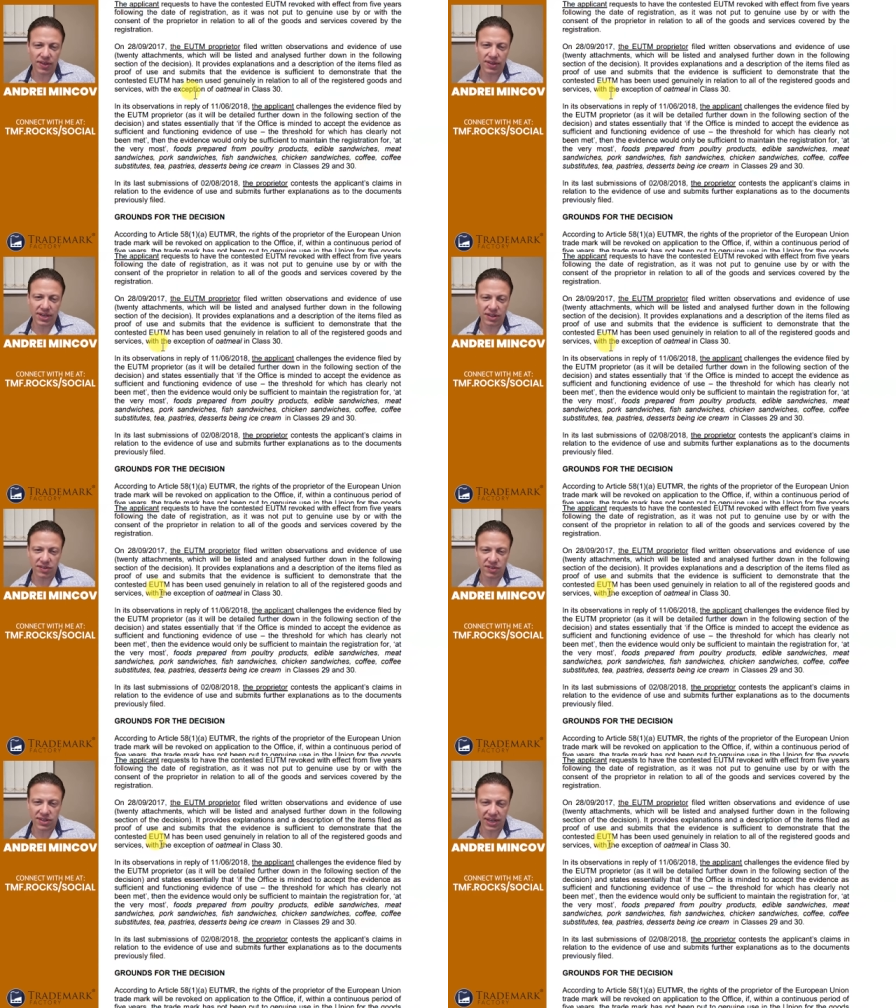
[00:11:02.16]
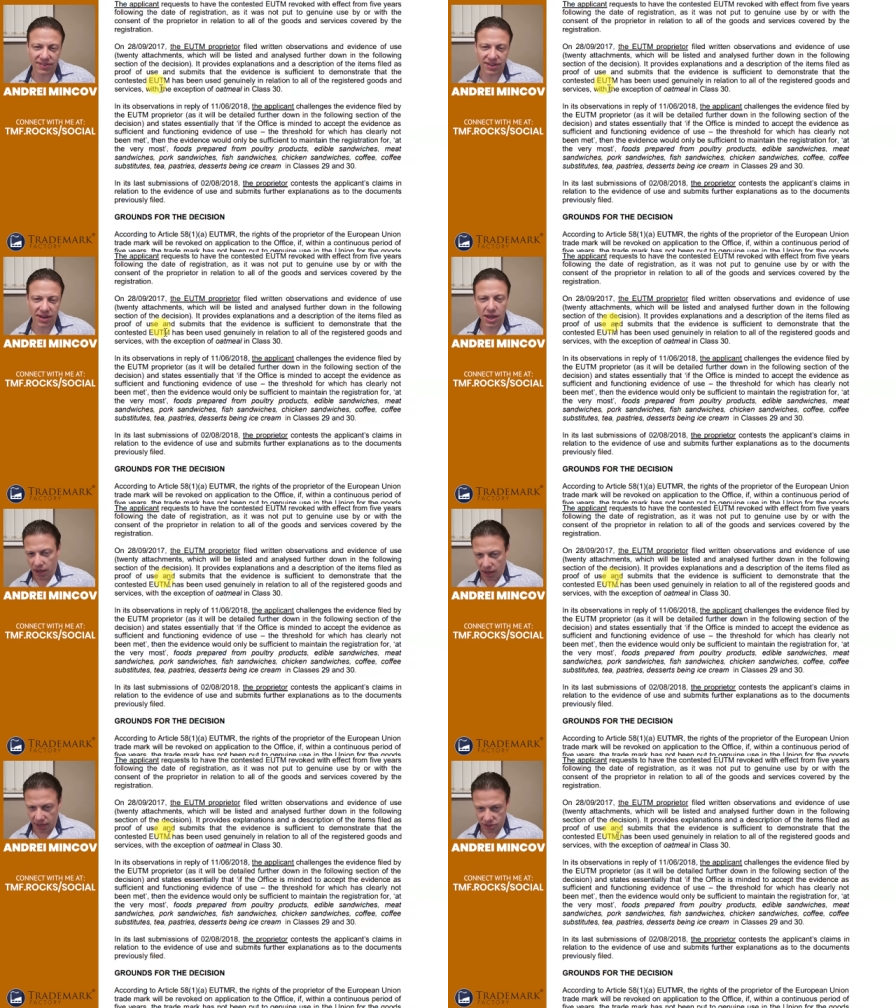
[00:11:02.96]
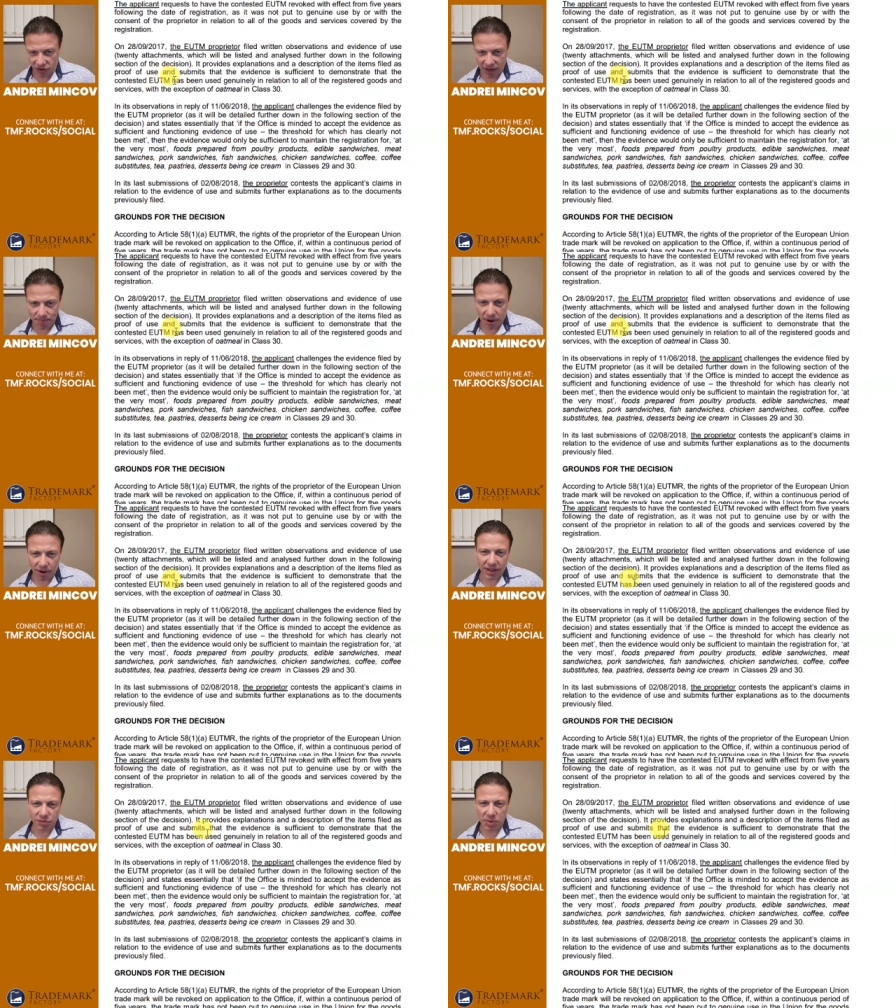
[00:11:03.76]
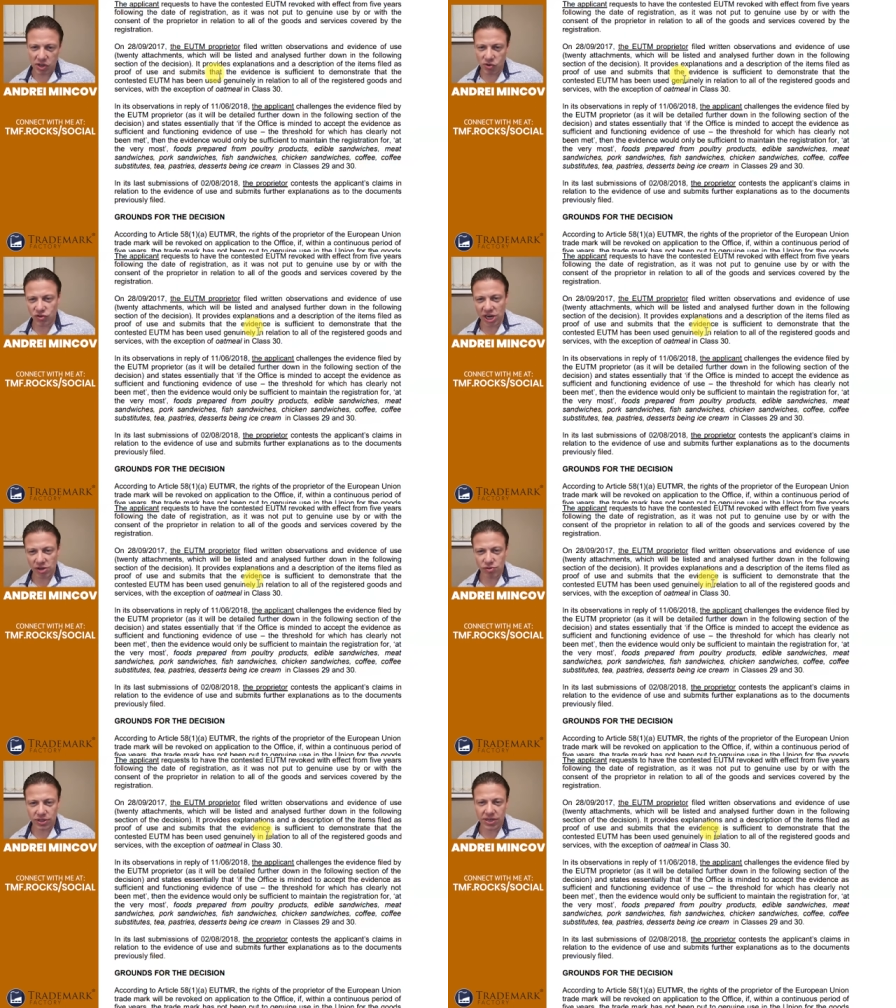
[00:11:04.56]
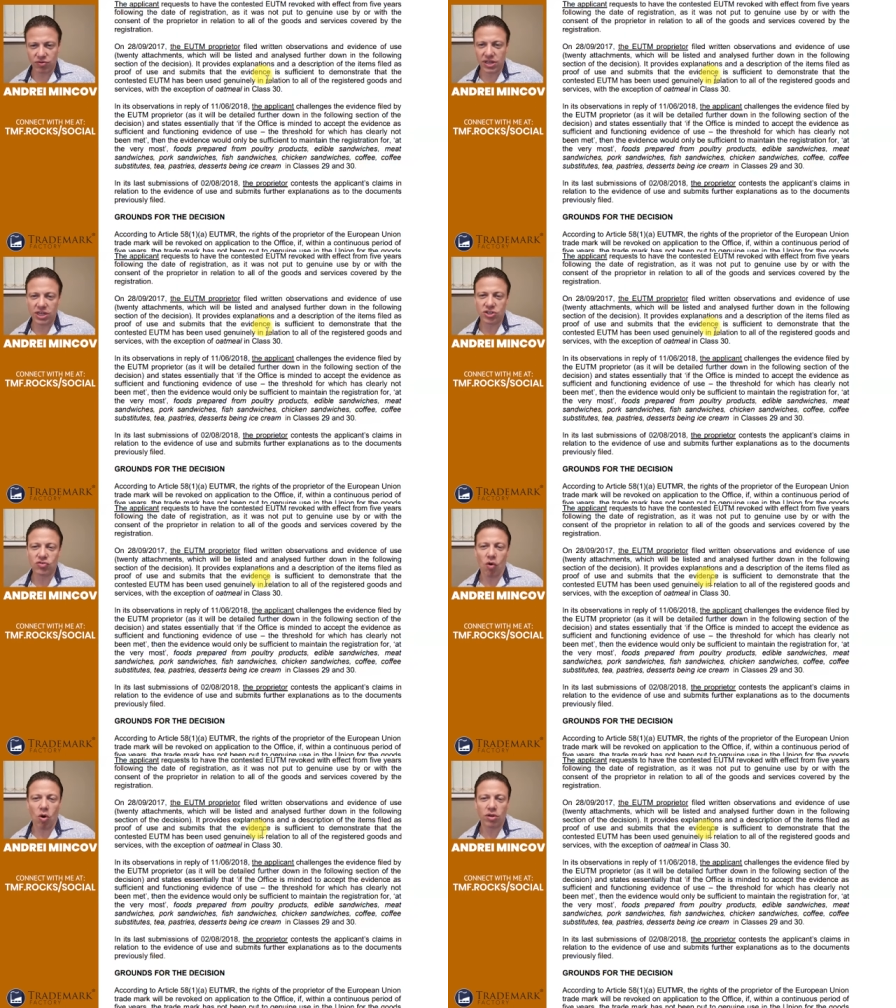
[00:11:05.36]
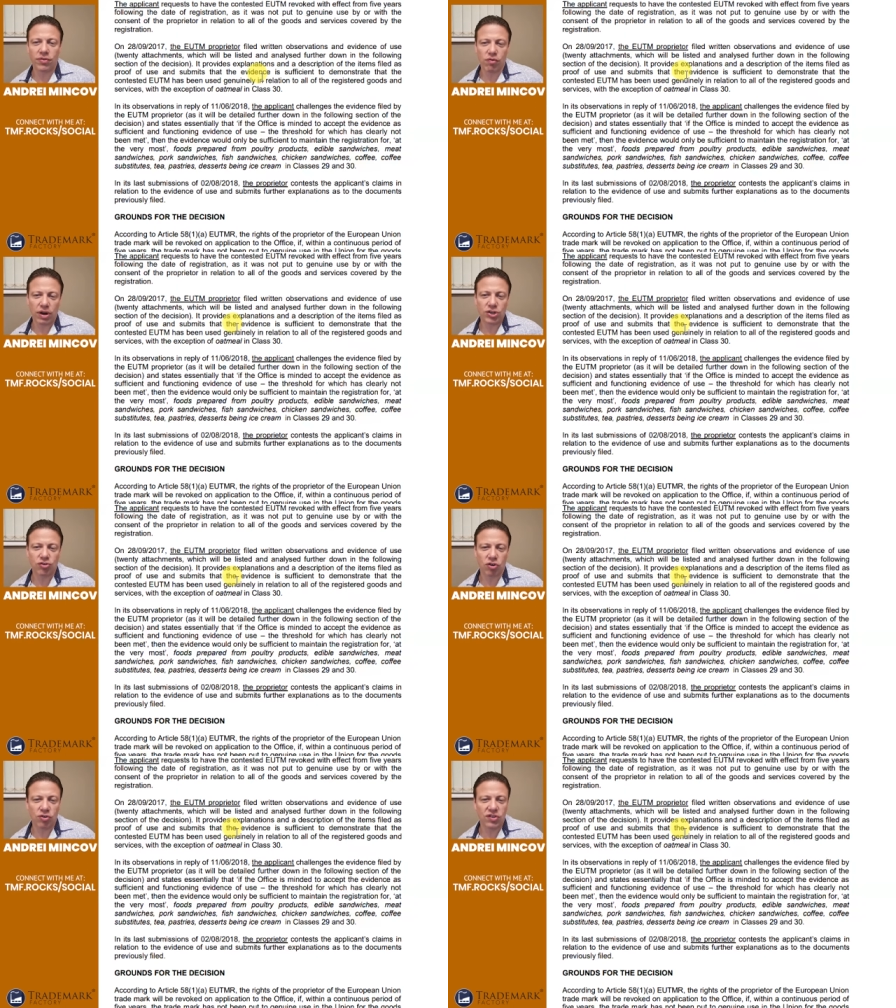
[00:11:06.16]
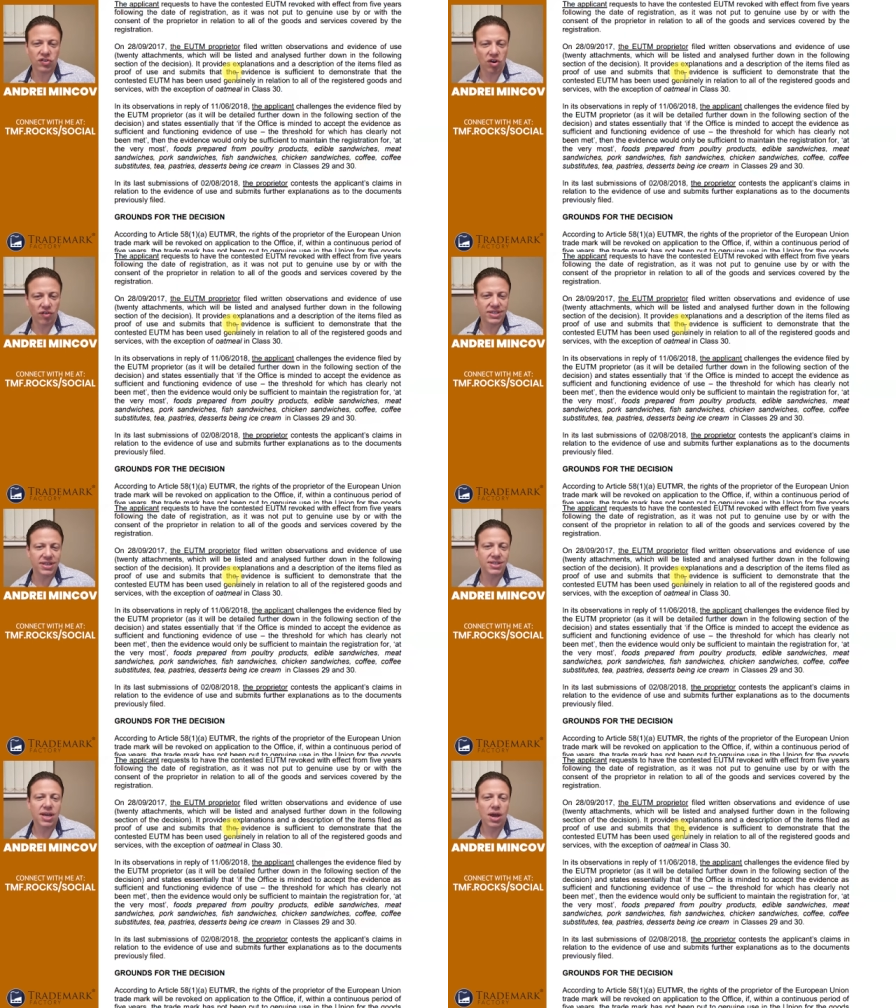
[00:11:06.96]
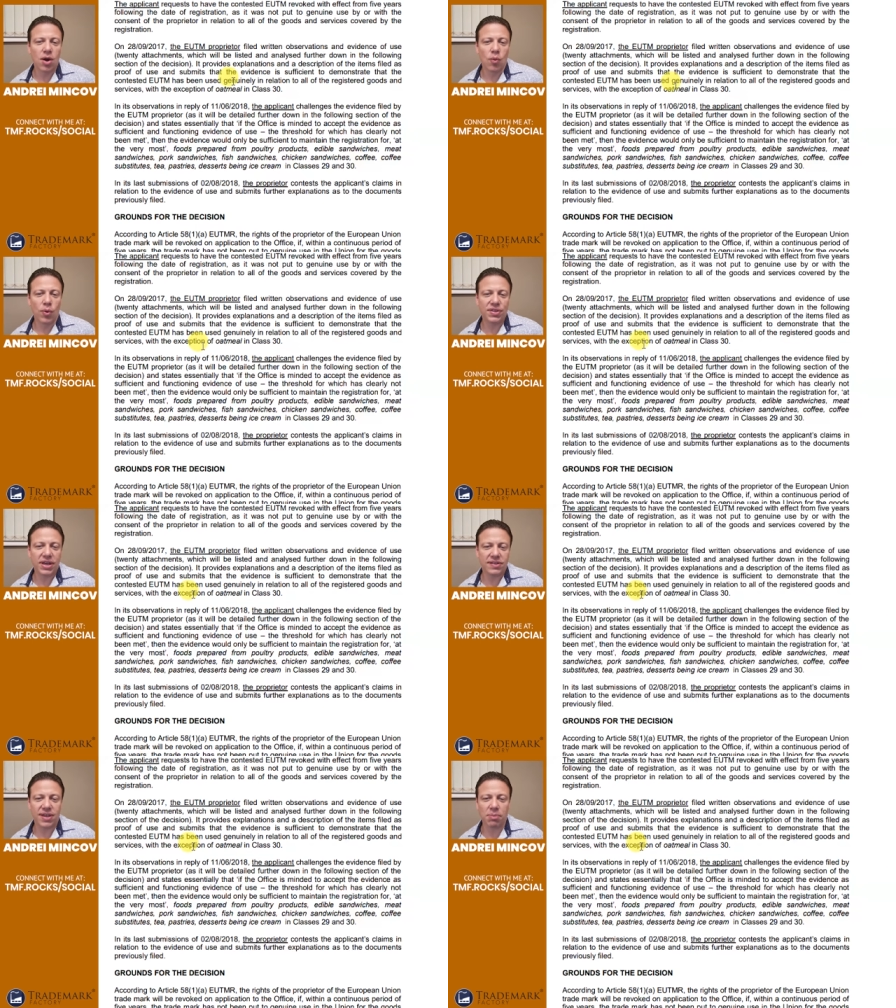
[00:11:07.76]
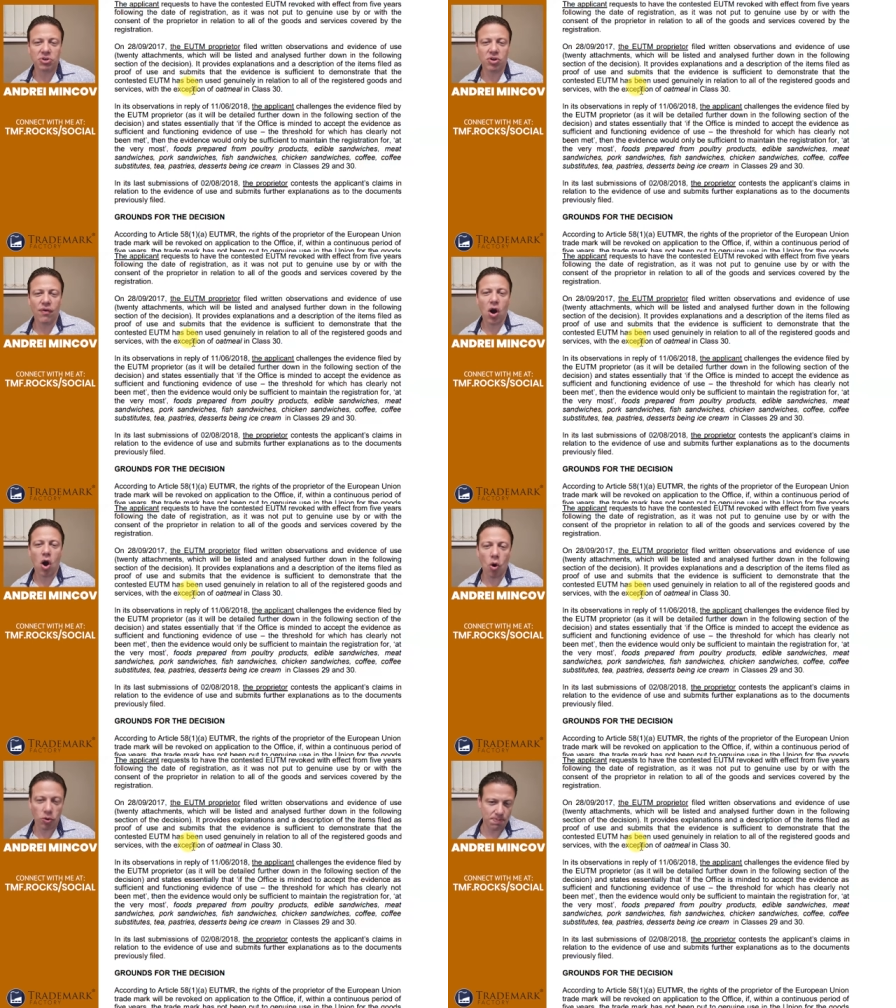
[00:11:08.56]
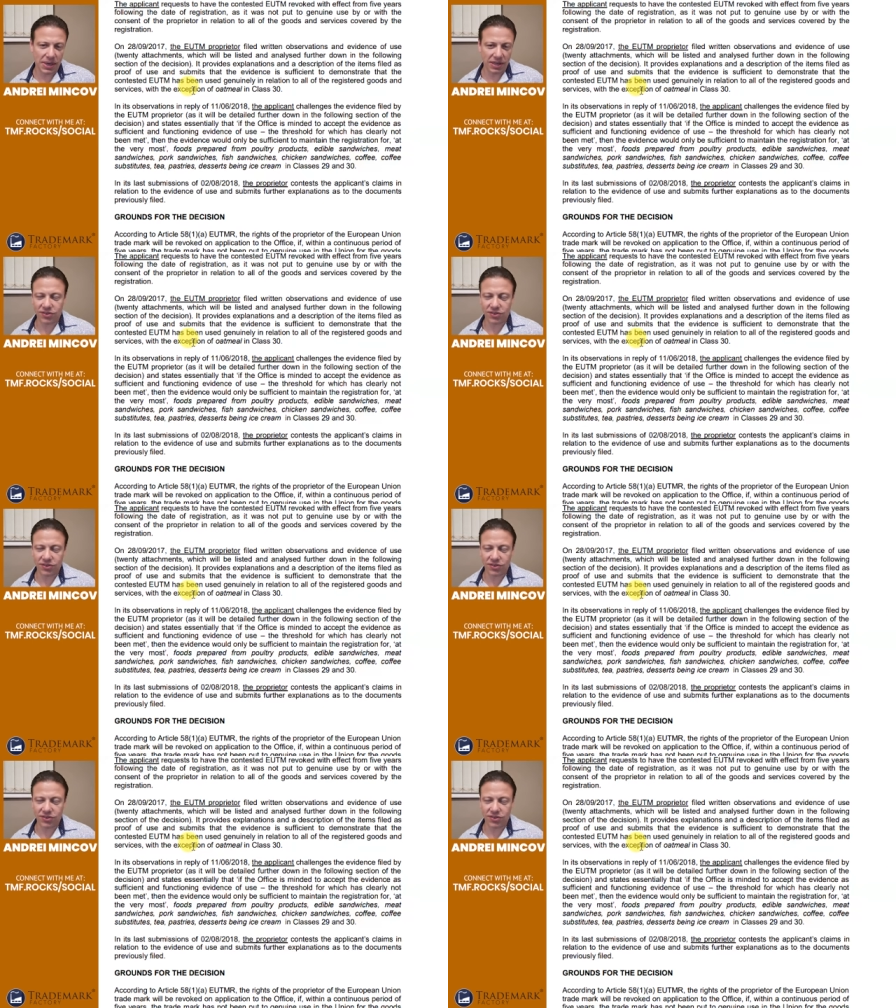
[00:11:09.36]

that the contested uh, trademark has been used genuinely in relation to all of the registered goods and services, with the exception of oatmeal.